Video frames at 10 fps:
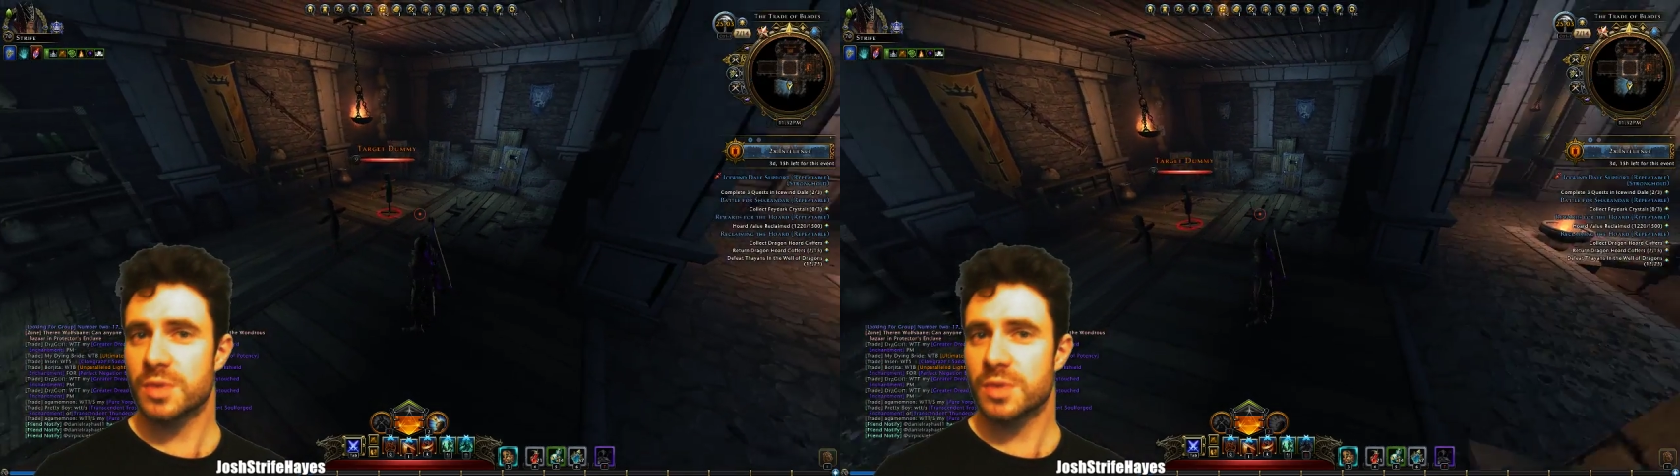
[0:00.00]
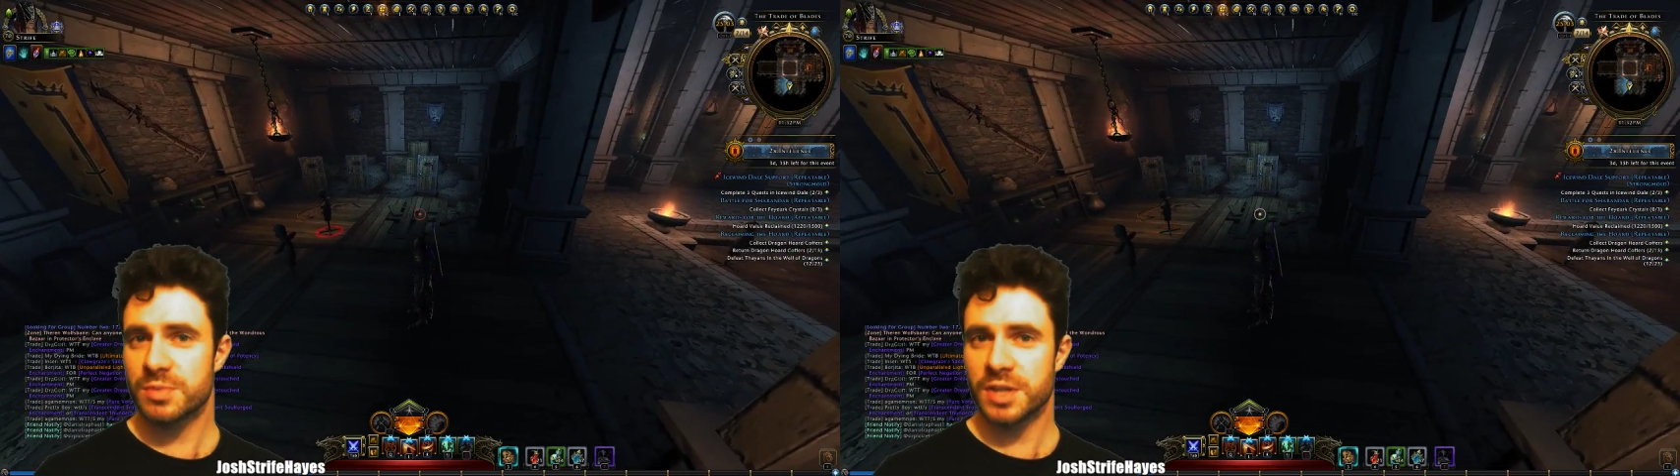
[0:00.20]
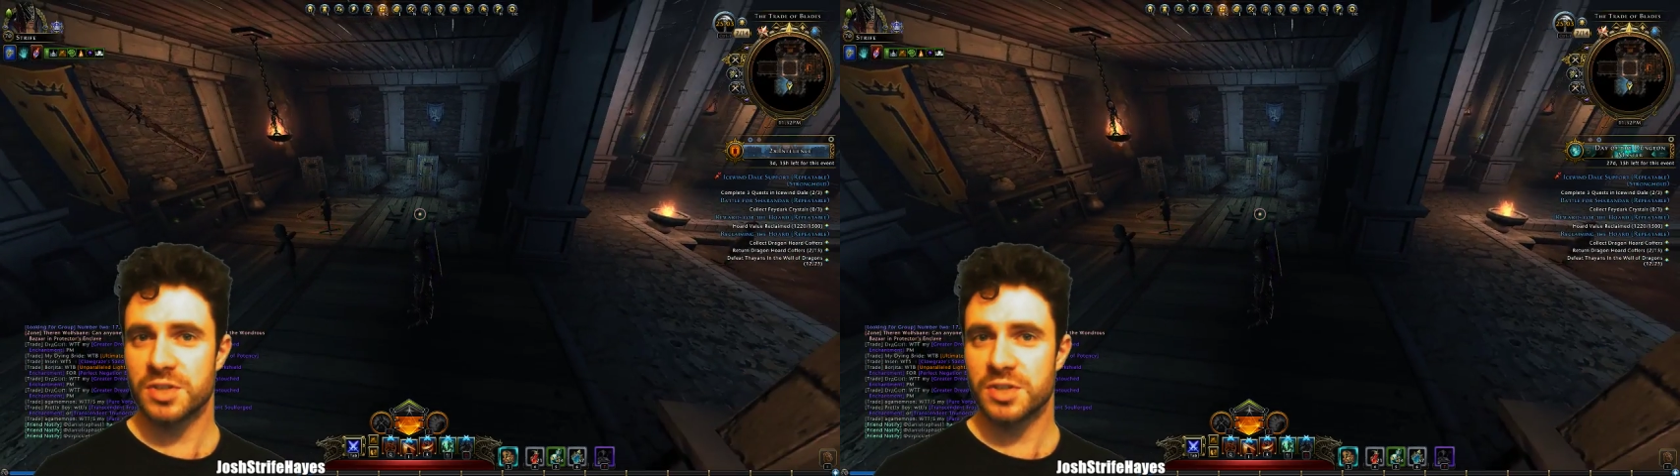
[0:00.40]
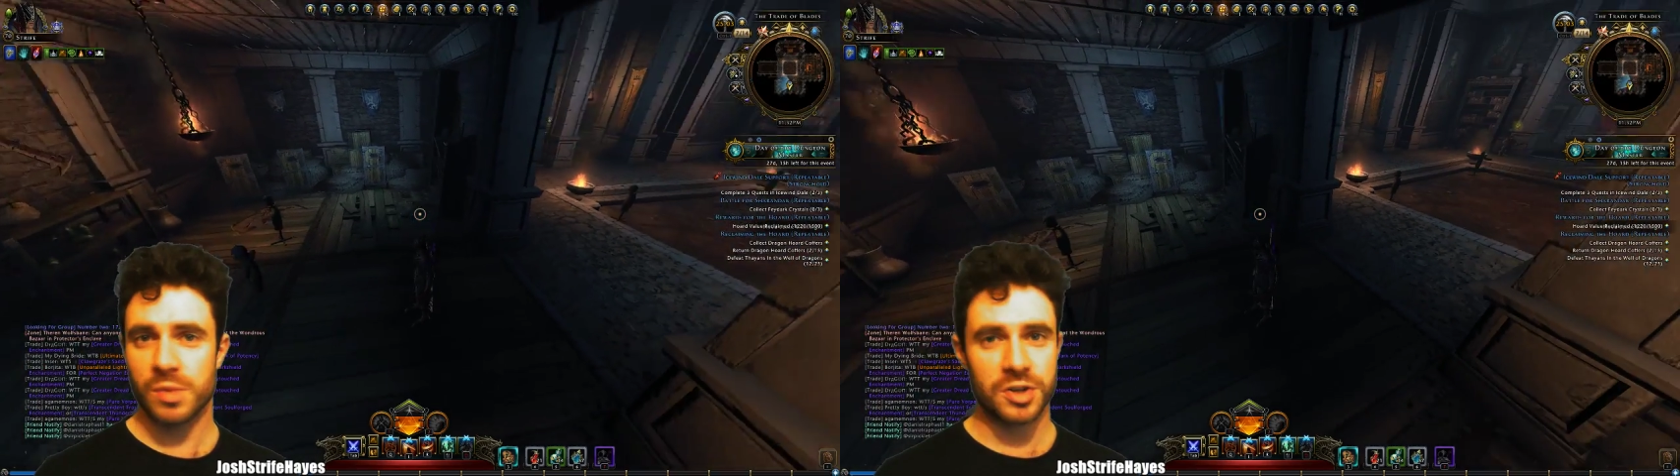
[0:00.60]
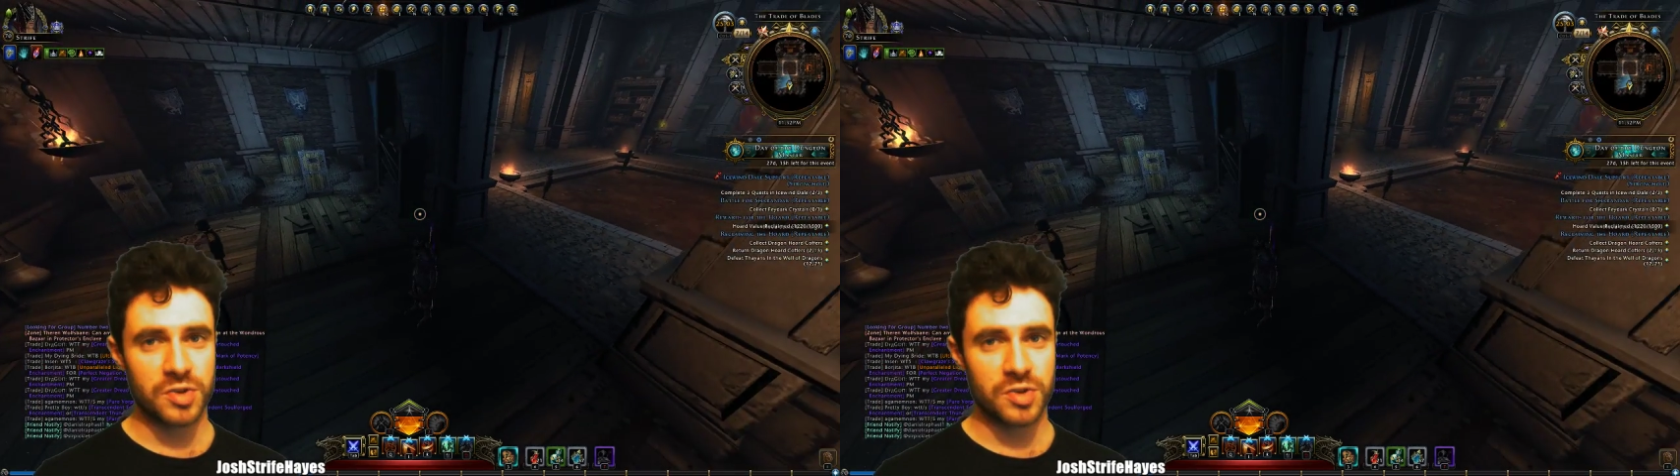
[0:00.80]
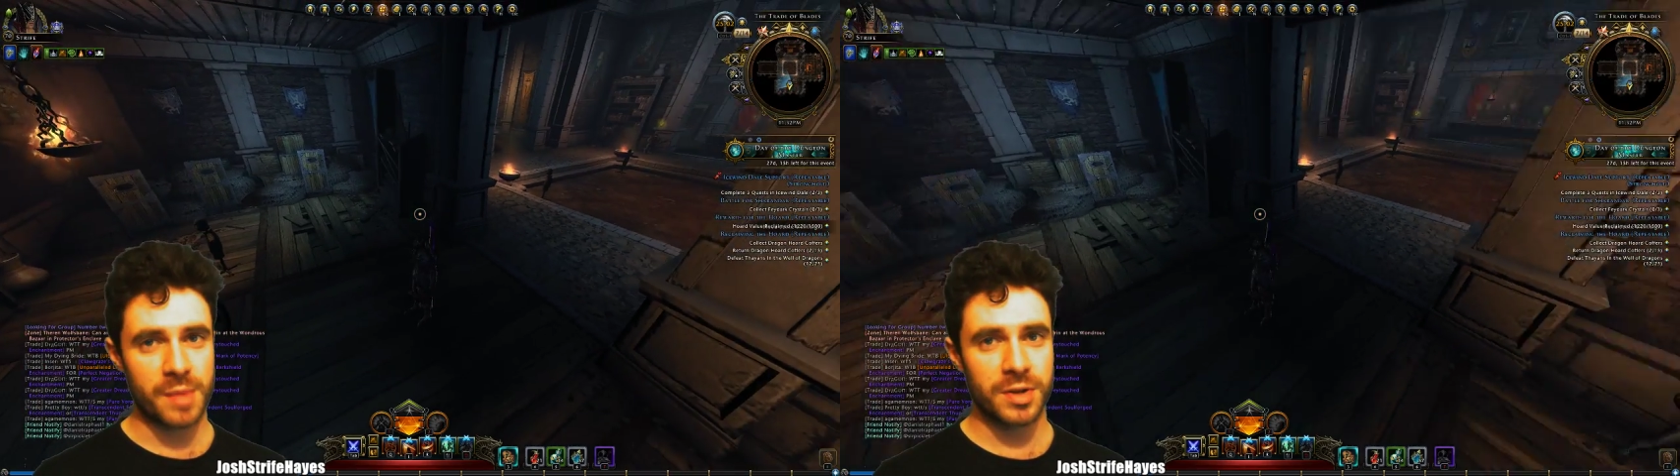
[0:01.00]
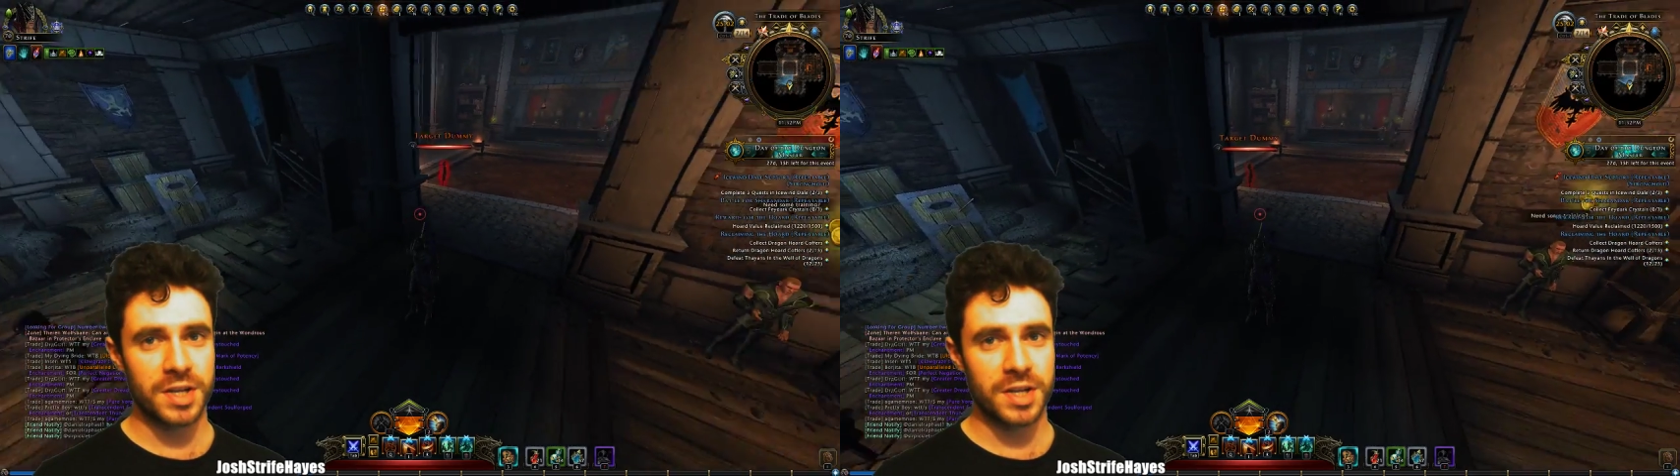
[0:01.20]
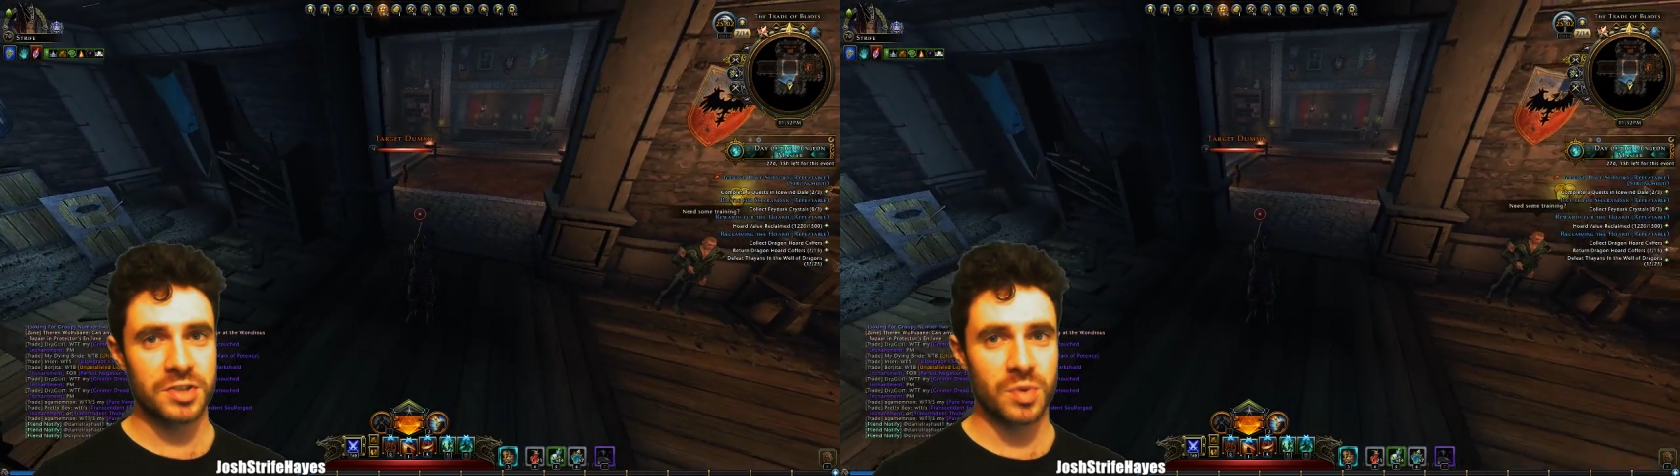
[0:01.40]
explain to you what a Trapper is,